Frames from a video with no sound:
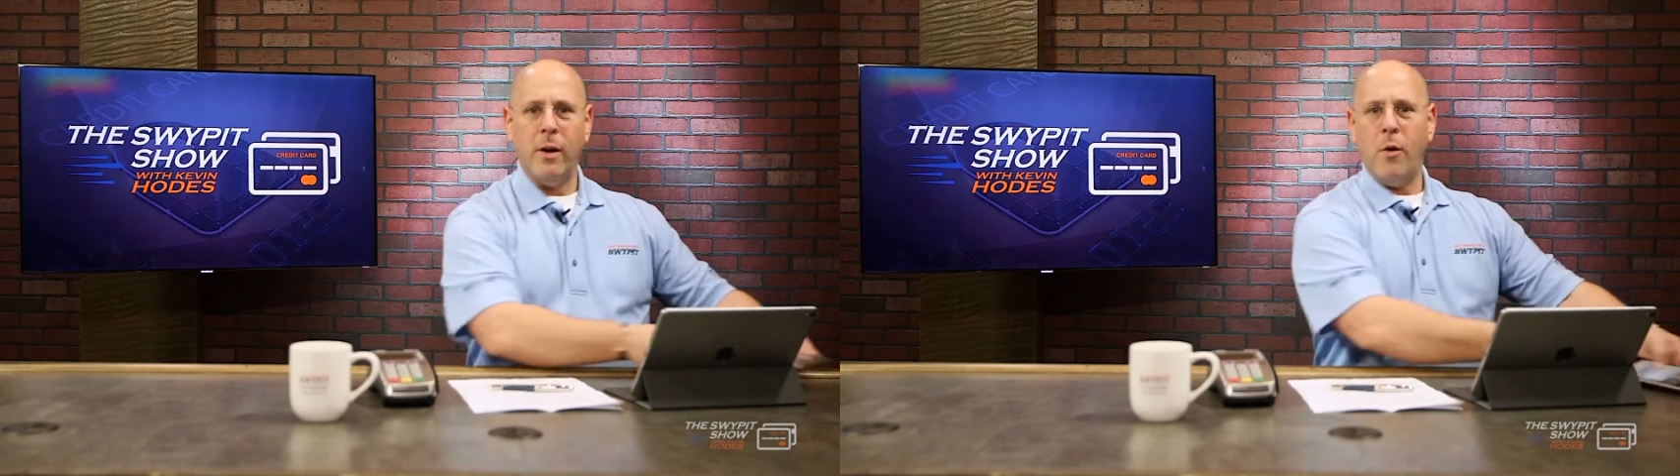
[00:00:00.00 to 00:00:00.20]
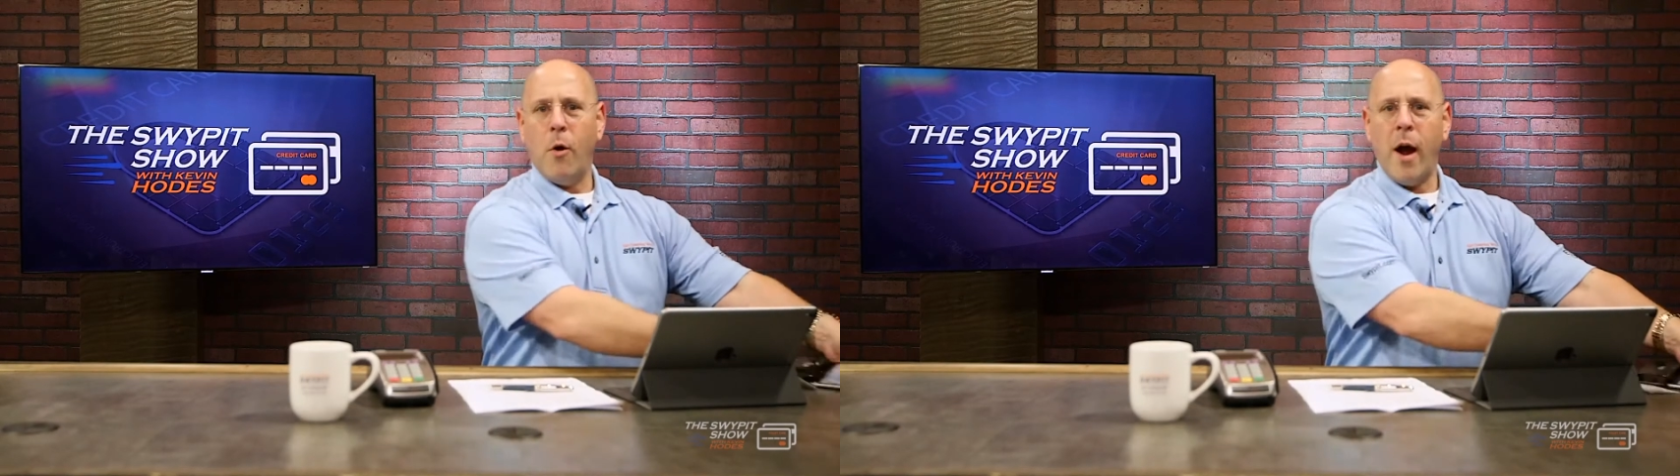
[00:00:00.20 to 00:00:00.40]

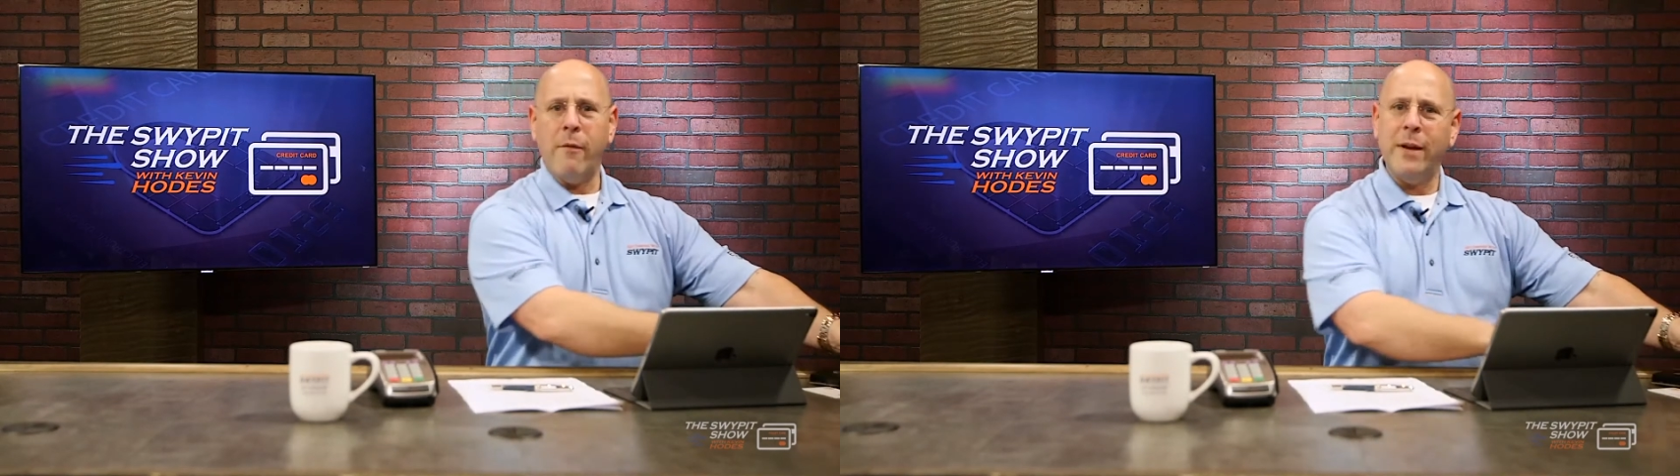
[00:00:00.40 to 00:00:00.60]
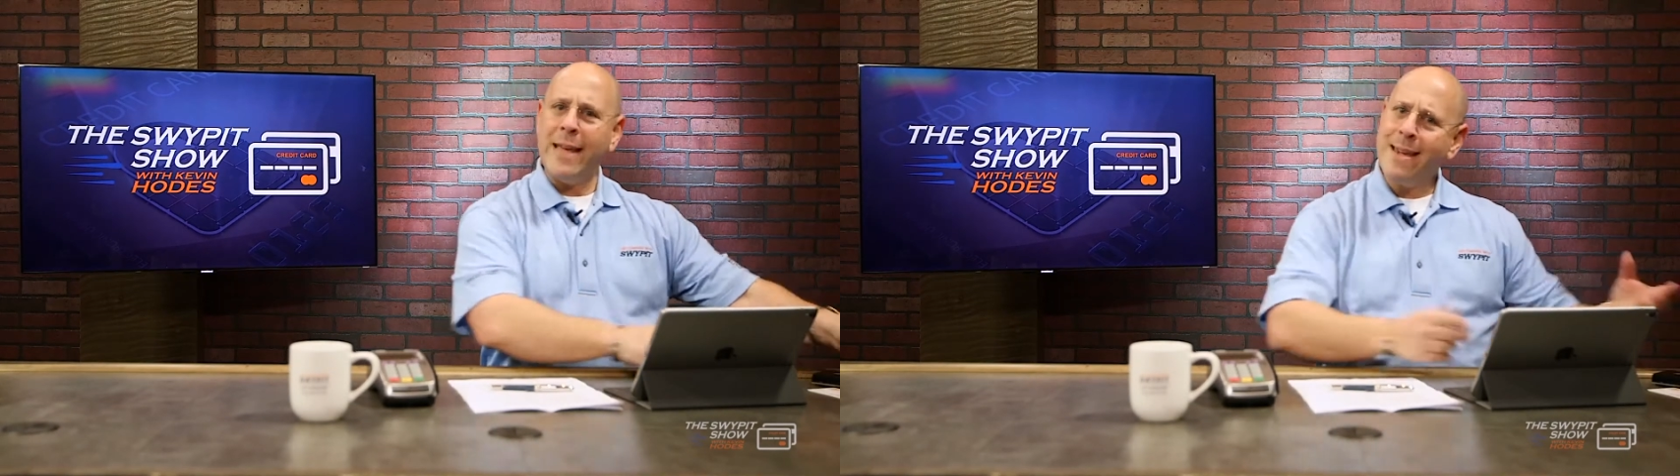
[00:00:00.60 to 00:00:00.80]
or have
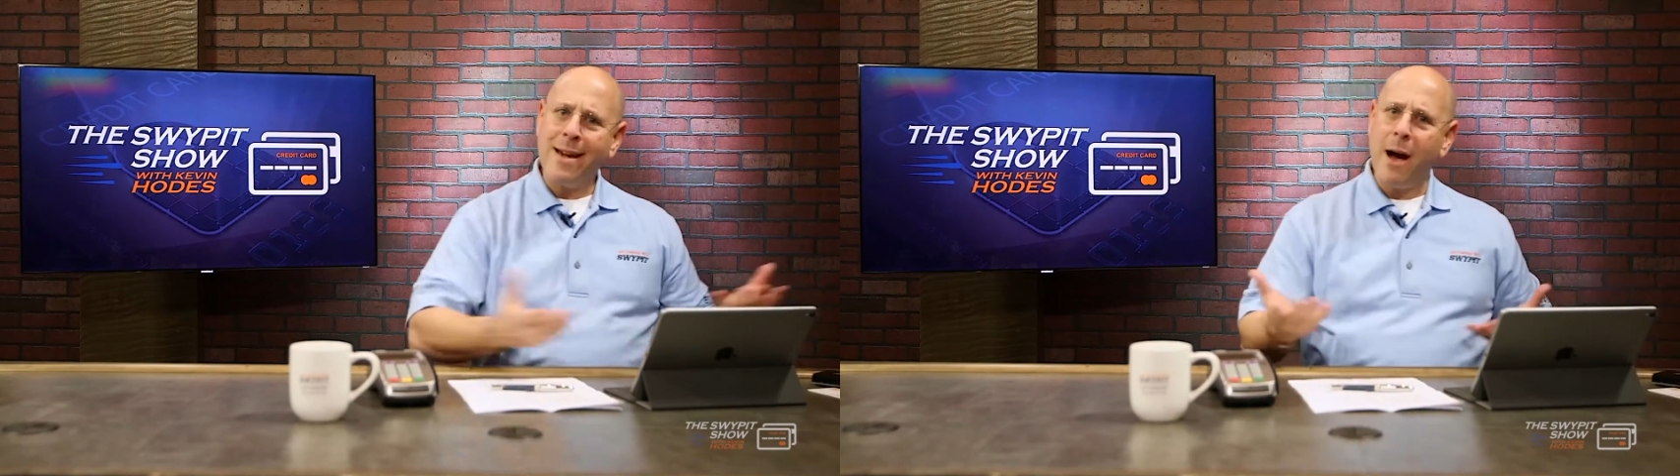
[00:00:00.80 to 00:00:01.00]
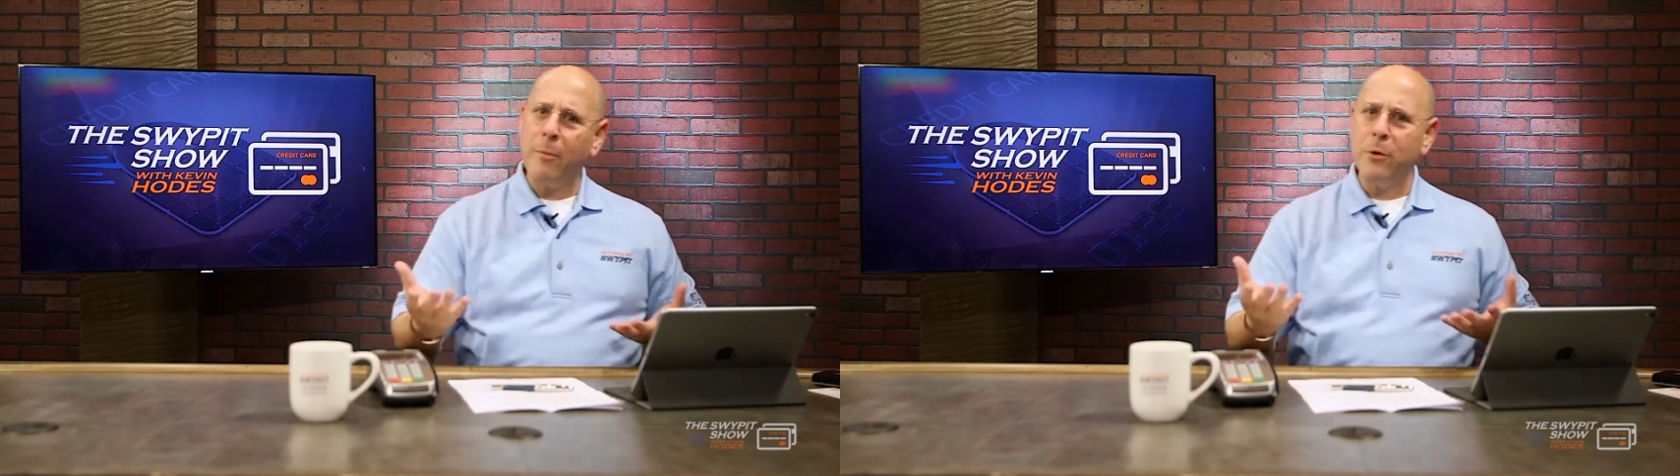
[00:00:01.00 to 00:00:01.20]
an
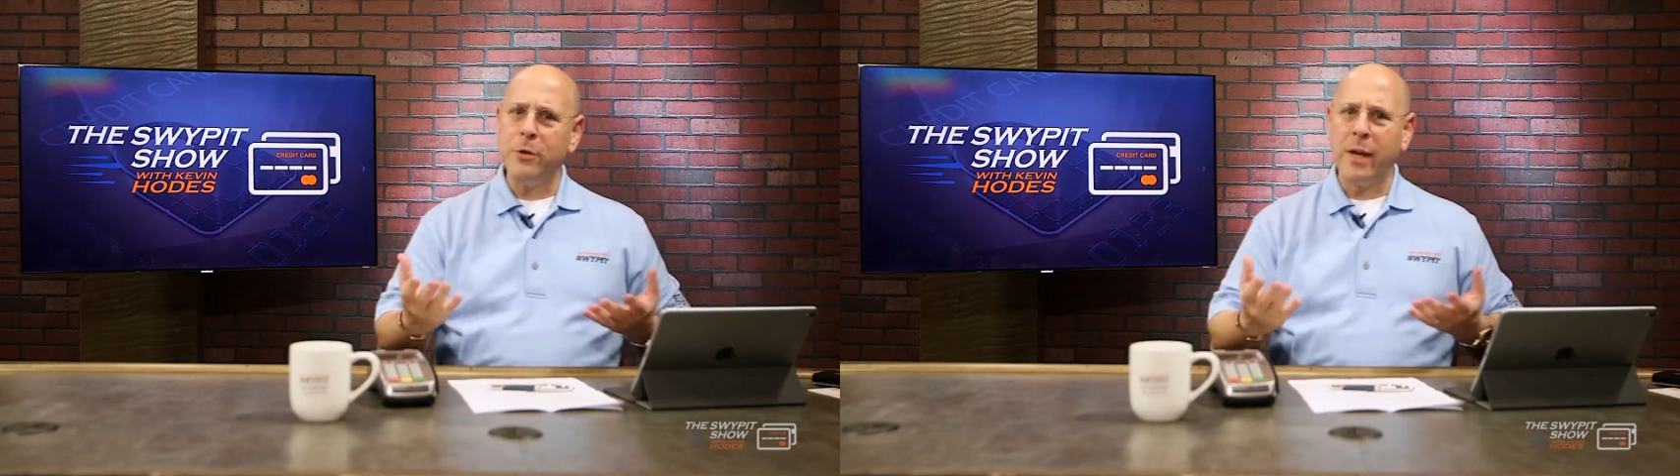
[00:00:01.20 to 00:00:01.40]
e-commerce